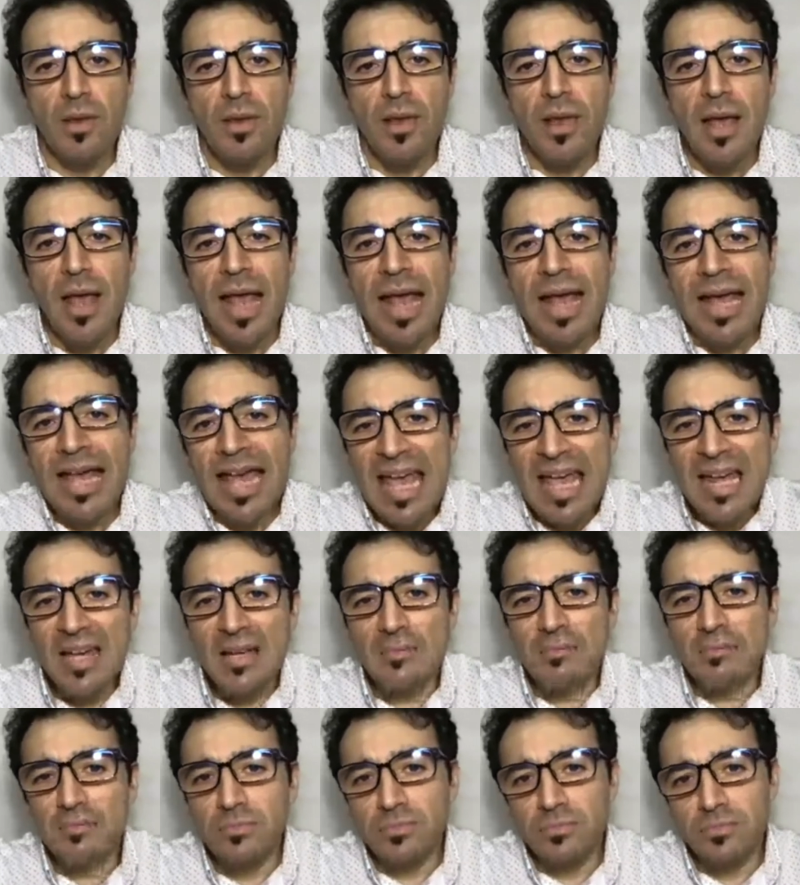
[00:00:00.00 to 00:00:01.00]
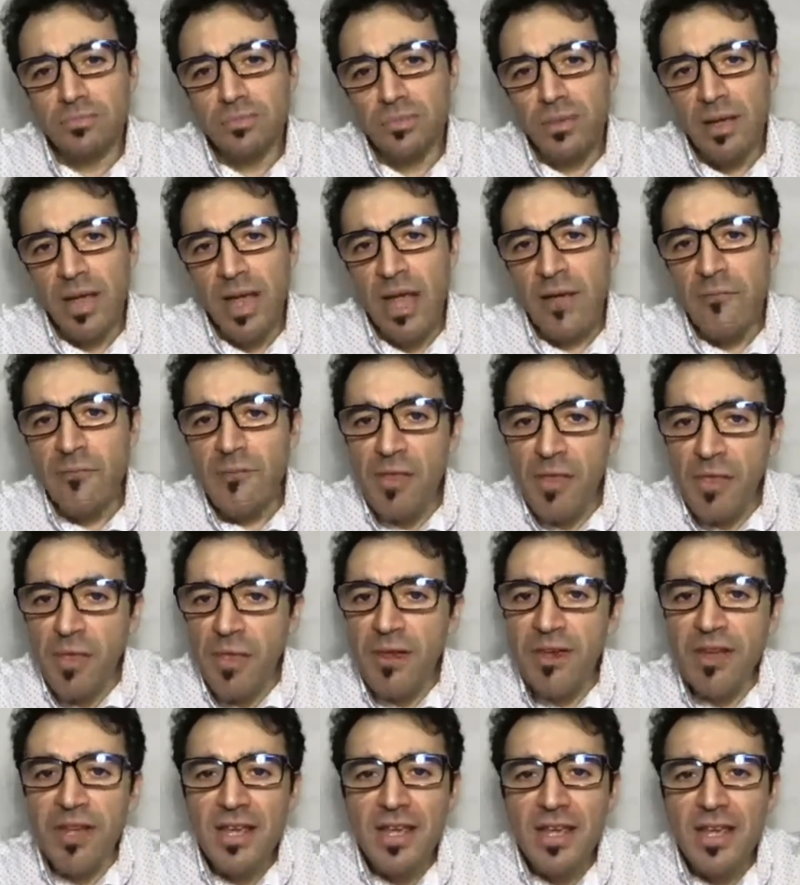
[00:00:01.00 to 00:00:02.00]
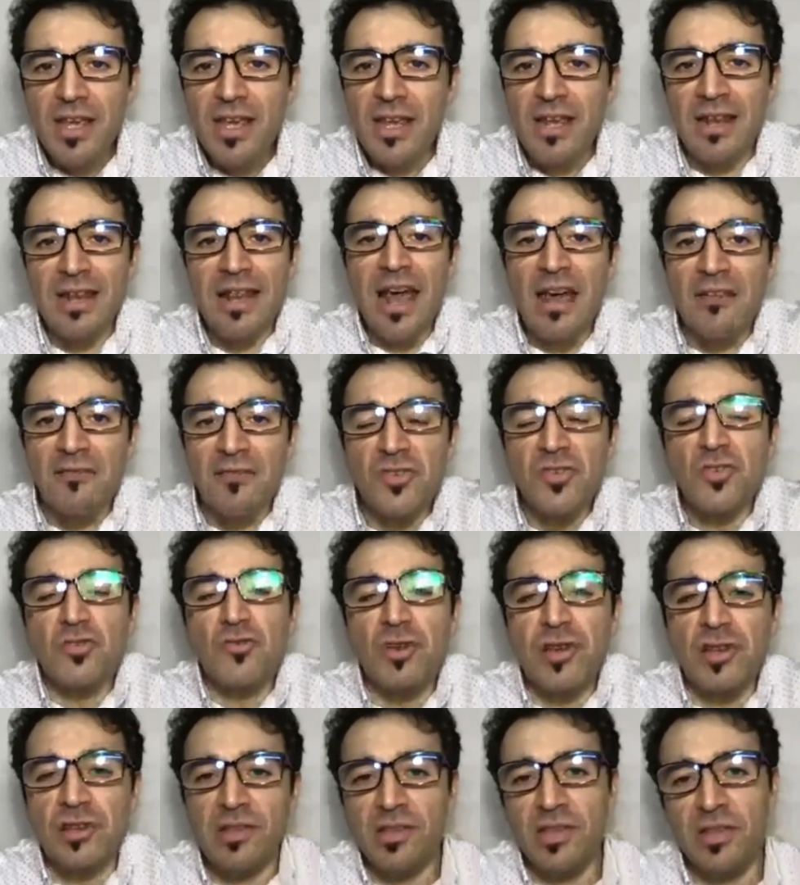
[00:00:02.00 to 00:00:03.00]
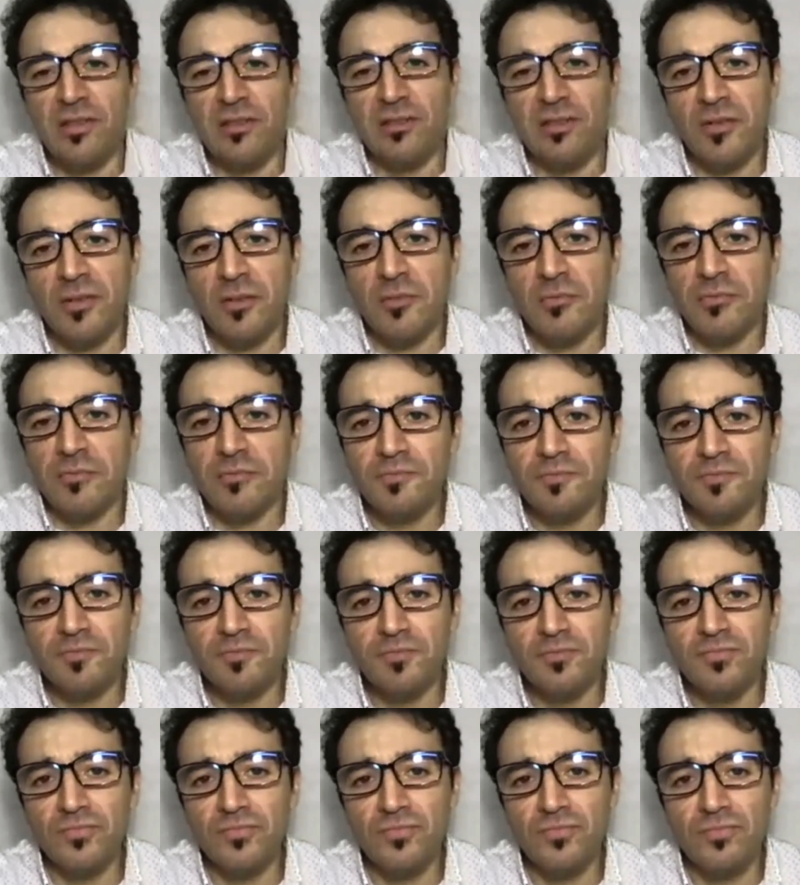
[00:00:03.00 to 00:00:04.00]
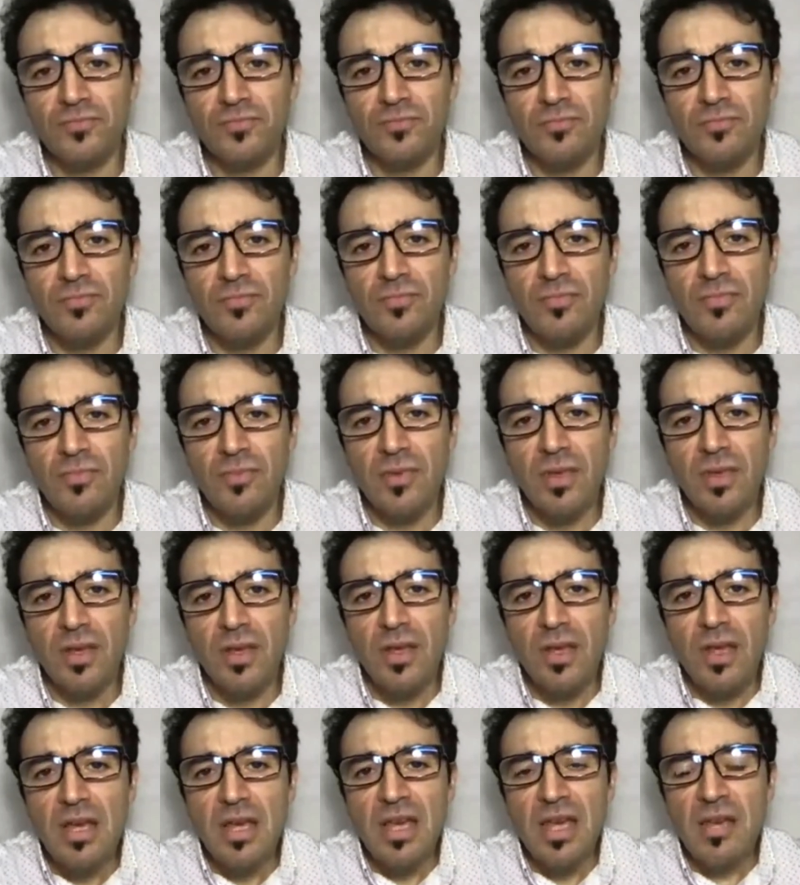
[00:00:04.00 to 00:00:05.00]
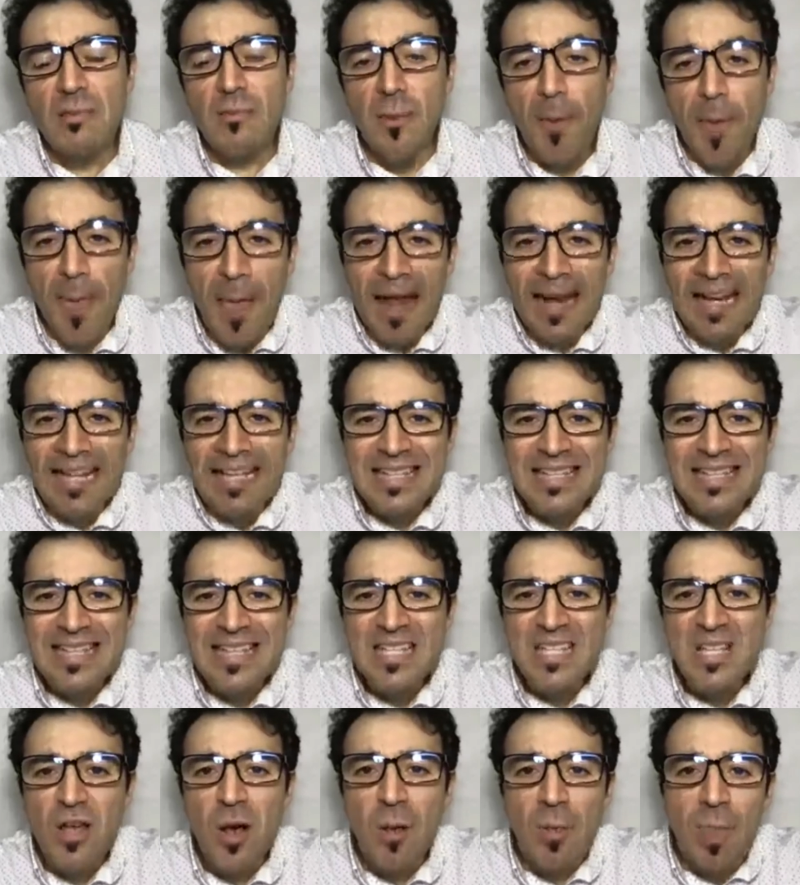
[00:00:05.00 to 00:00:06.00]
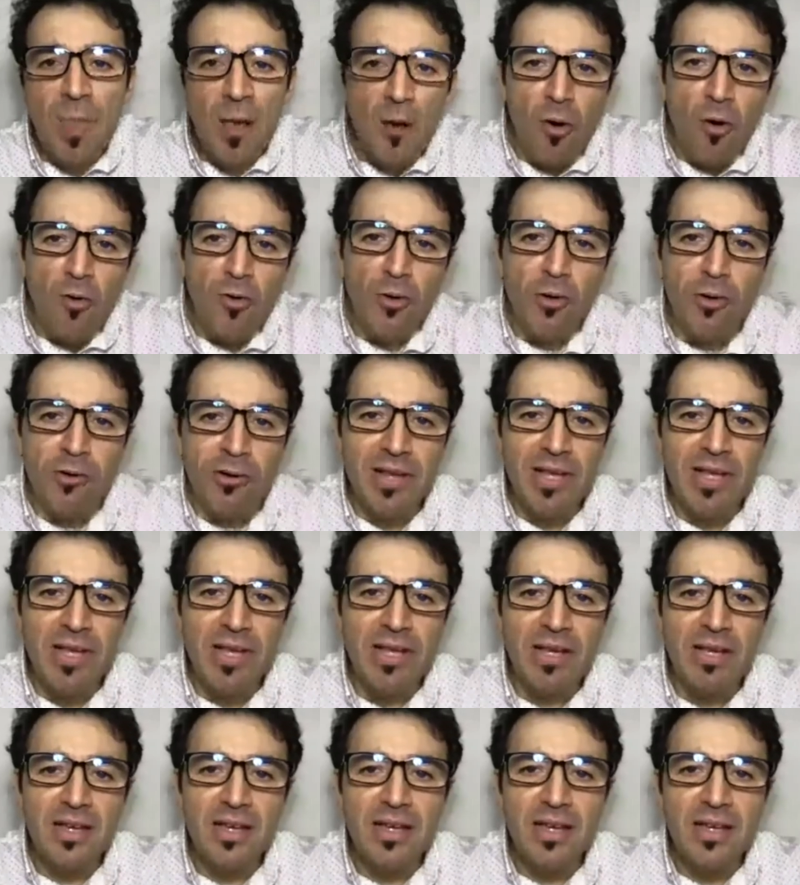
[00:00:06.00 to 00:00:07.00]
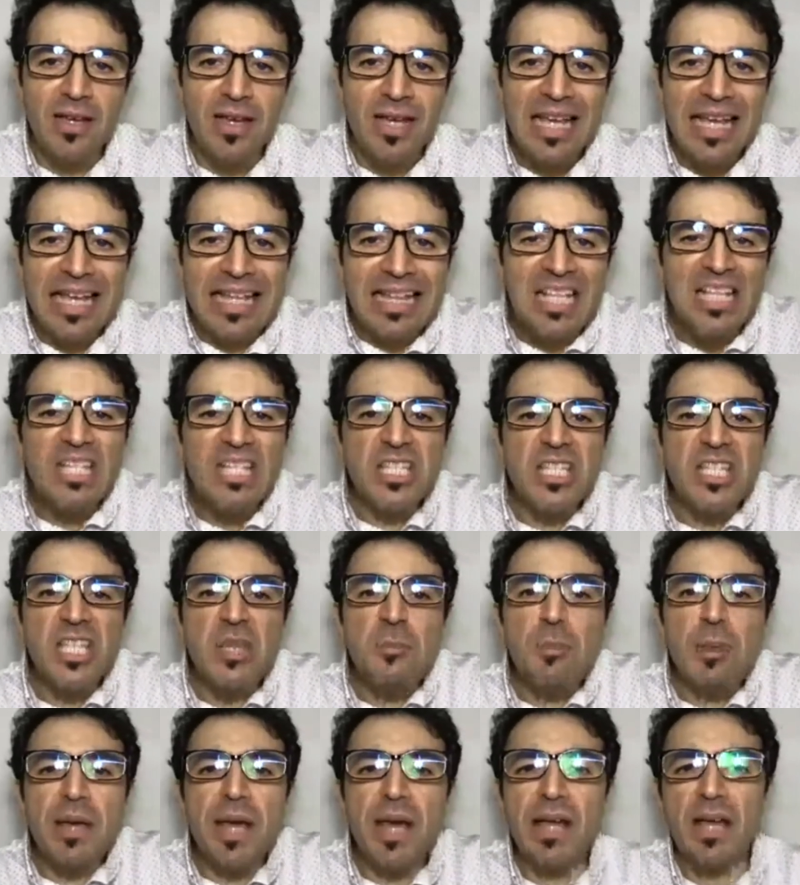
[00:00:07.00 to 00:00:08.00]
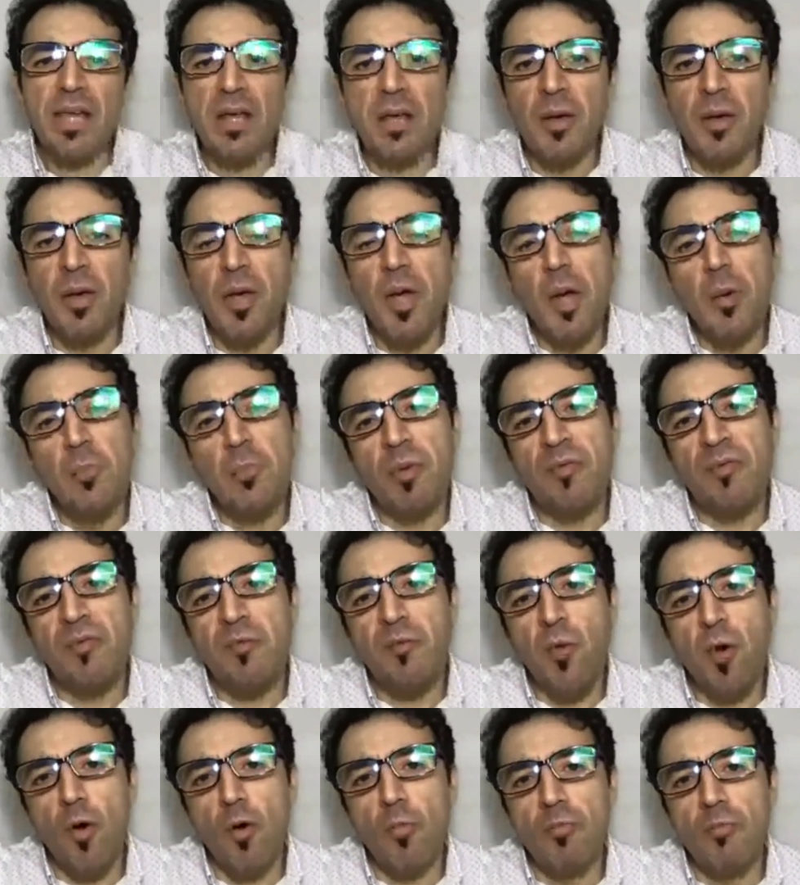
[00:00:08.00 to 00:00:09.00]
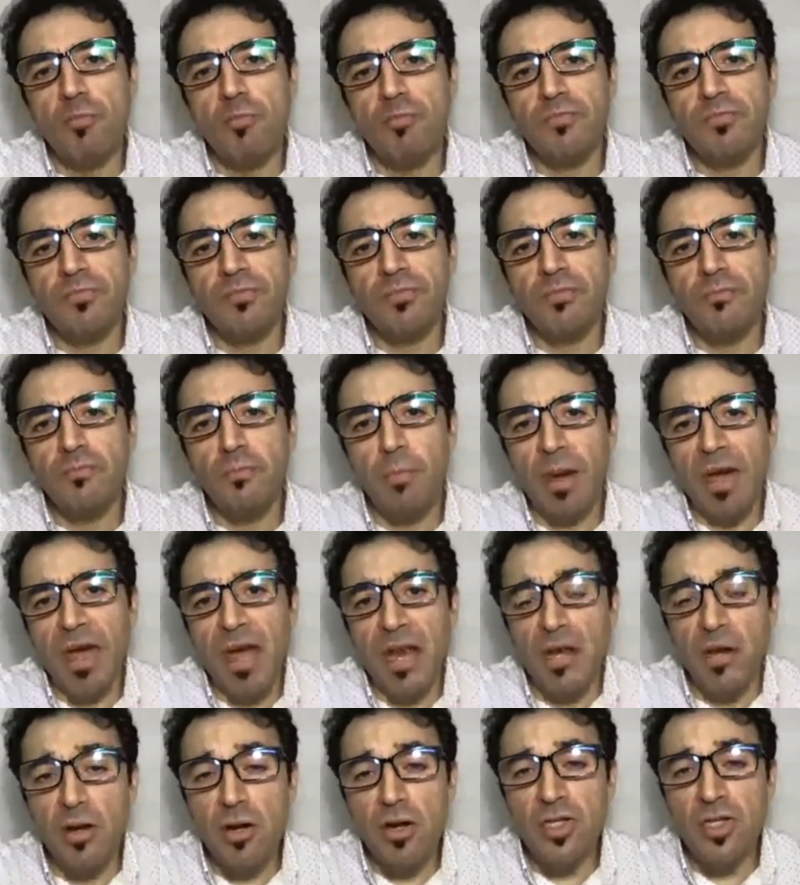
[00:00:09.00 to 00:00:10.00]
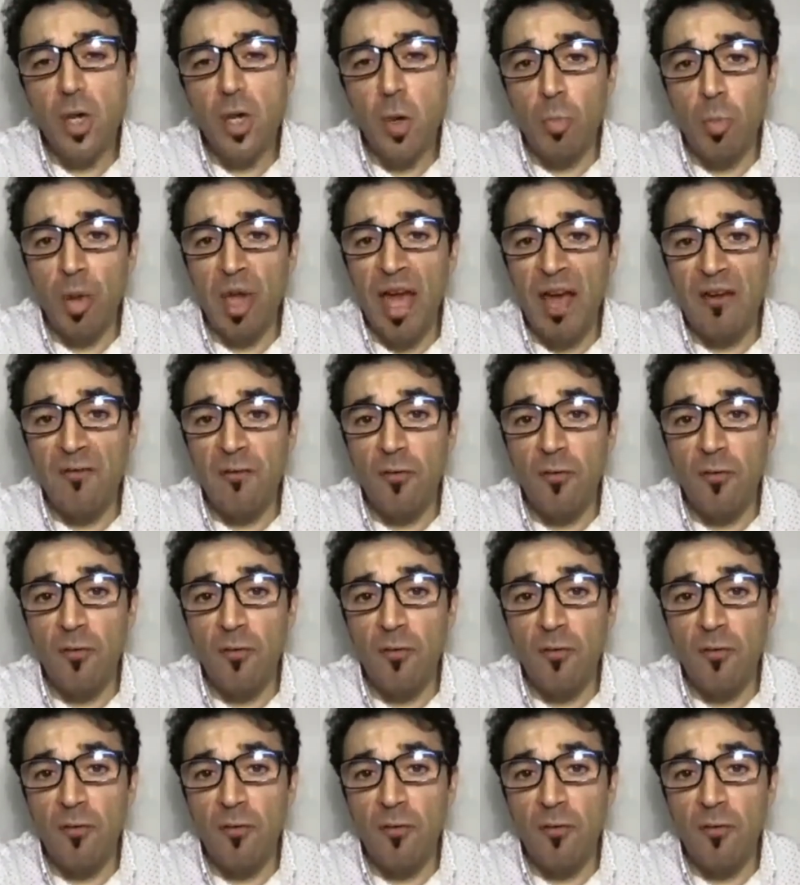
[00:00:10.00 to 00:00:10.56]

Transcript: Again, everything in life is relative. No? Hemodialysis, on the contrary, it is typically performed by a nurse on behalf of